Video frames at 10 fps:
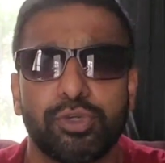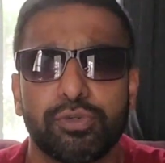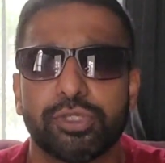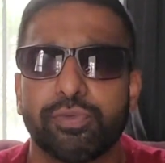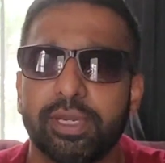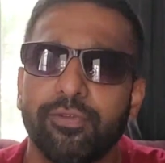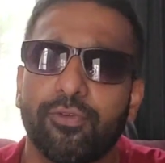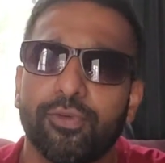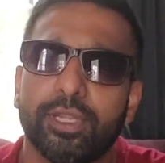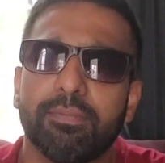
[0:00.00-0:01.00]
It was very
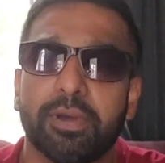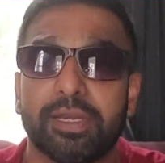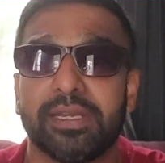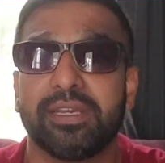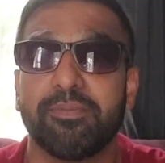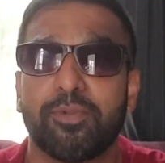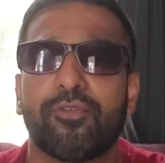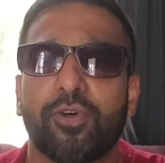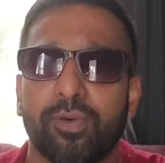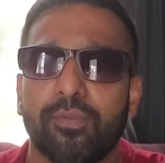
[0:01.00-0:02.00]
fruity, but it didn't
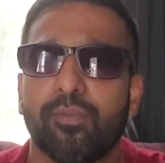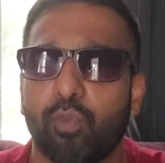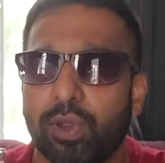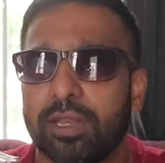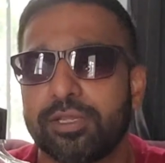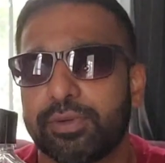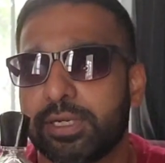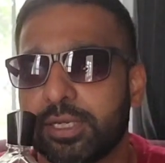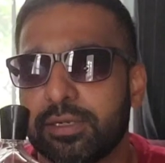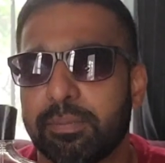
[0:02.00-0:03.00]
perform well, so I
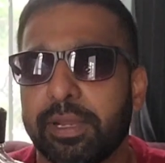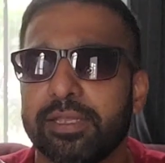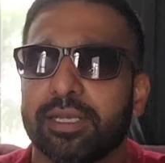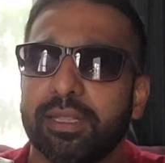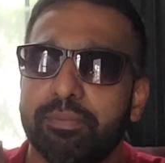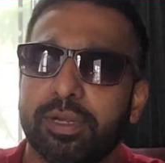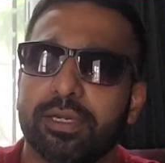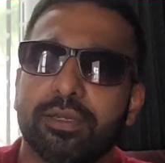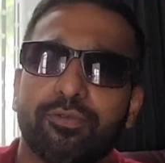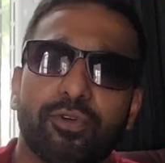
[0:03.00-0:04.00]
didn't make the leap. But
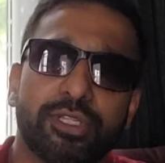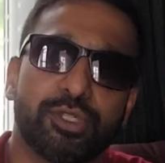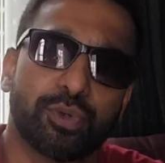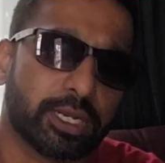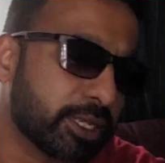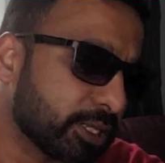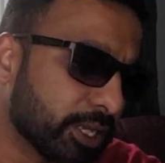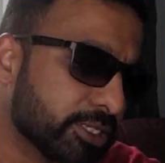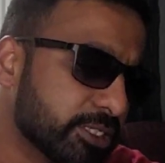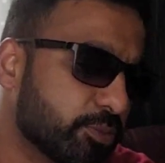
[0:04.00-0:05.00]
for this one I
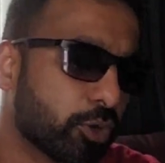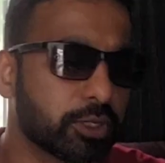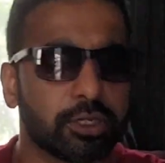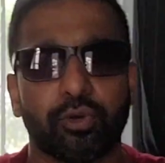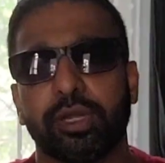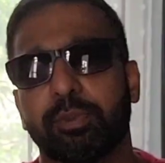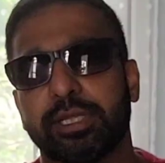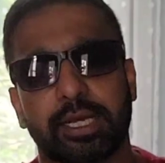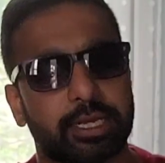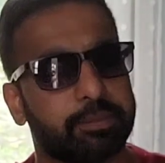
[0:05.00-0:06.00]
just bought it, going by
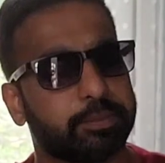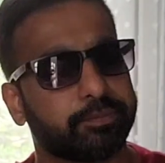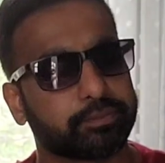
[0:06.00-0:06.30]
the hype.